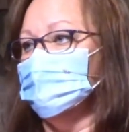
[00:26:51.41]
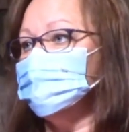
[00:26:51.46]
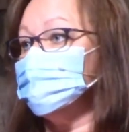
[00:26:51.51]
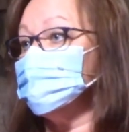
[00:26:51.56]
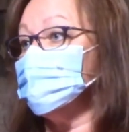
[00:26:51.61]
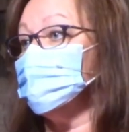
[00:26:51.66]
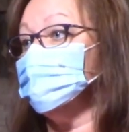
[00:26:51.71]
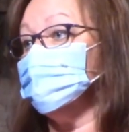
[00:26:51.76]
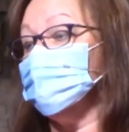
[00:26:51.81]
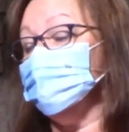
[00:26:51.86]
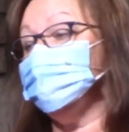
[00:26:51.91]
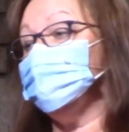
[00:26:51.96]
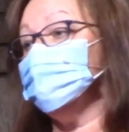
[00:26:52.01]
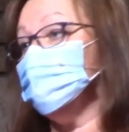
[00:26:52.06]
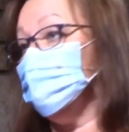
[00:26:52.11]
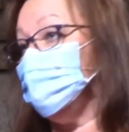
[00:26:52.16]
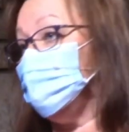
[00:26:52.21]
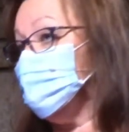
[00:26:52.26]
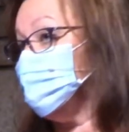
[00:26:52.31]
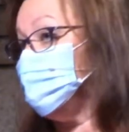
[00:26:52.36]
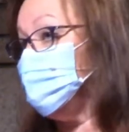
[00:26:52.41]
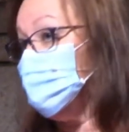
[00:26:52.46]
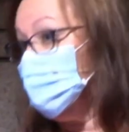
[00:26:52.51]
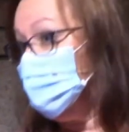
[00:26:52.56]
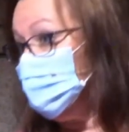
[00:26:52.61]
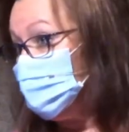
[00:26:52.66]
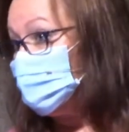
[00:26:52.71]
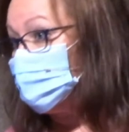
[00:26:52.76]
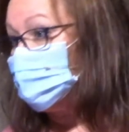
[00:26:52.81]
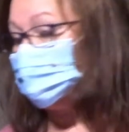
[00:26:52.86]
Sure, we play
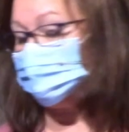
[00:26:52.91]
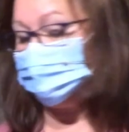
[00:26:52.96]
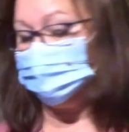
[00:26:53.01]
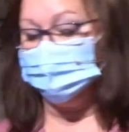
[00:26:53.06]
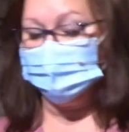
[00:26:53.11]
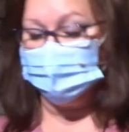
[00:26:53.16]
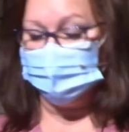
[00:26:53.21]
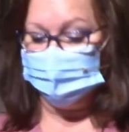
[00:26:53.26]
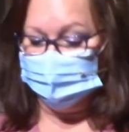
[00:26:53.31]
a part in